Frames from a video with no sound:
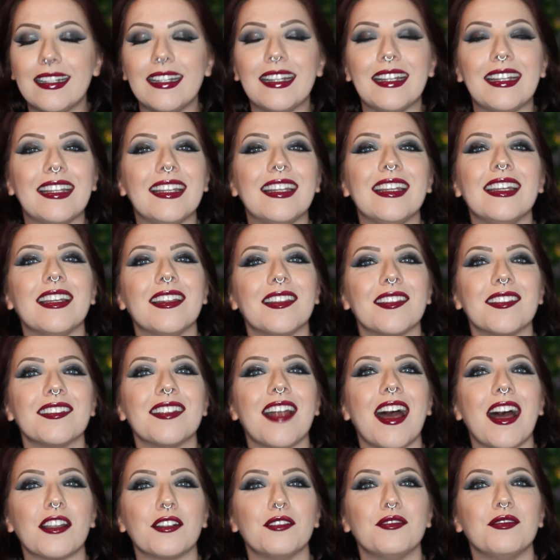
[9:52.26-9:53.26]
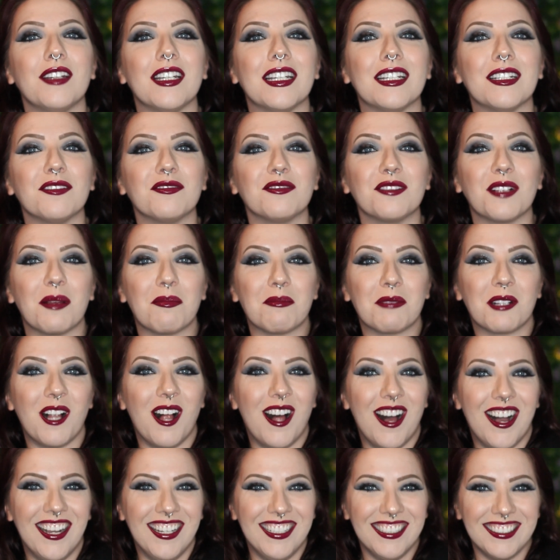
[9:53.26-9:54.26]
he is not a fan of lip
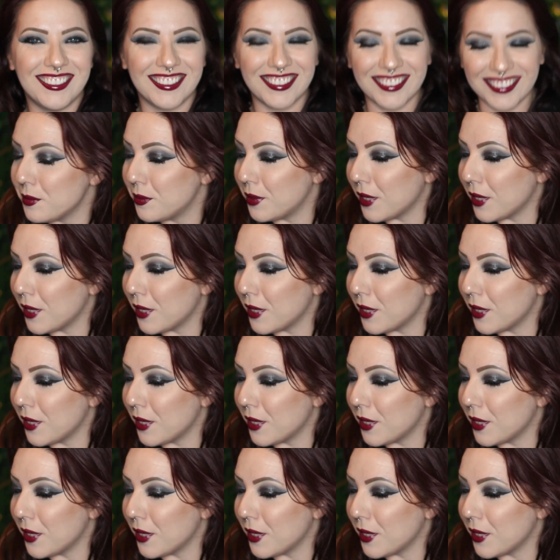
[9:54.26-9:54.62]
gloss.